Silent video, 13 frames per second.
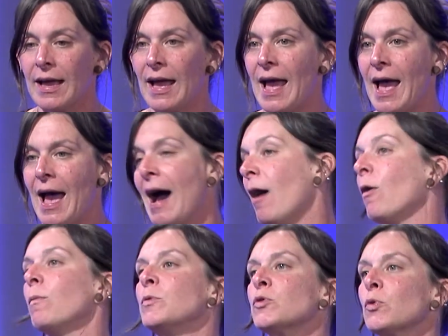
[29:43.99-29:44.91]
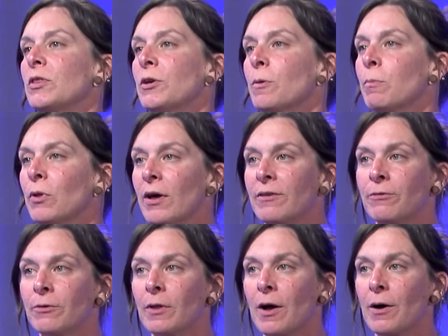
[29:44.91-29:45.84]
It helps with your blood
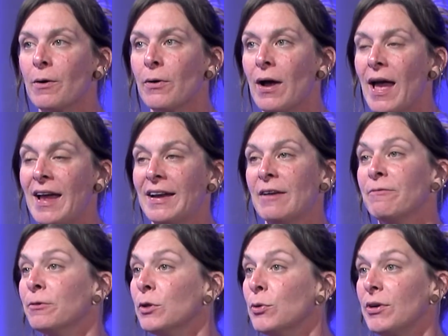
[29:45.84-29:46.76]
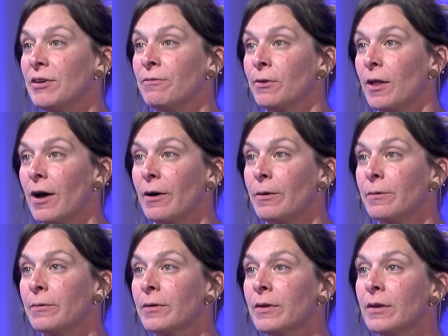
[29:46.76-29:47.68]
flow and fluid flow.
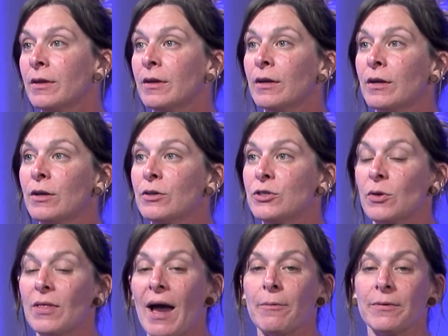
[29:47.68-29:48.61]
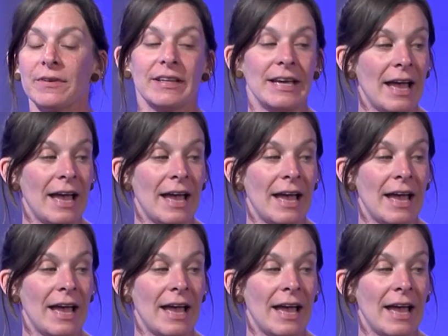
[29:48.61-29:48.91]
So that really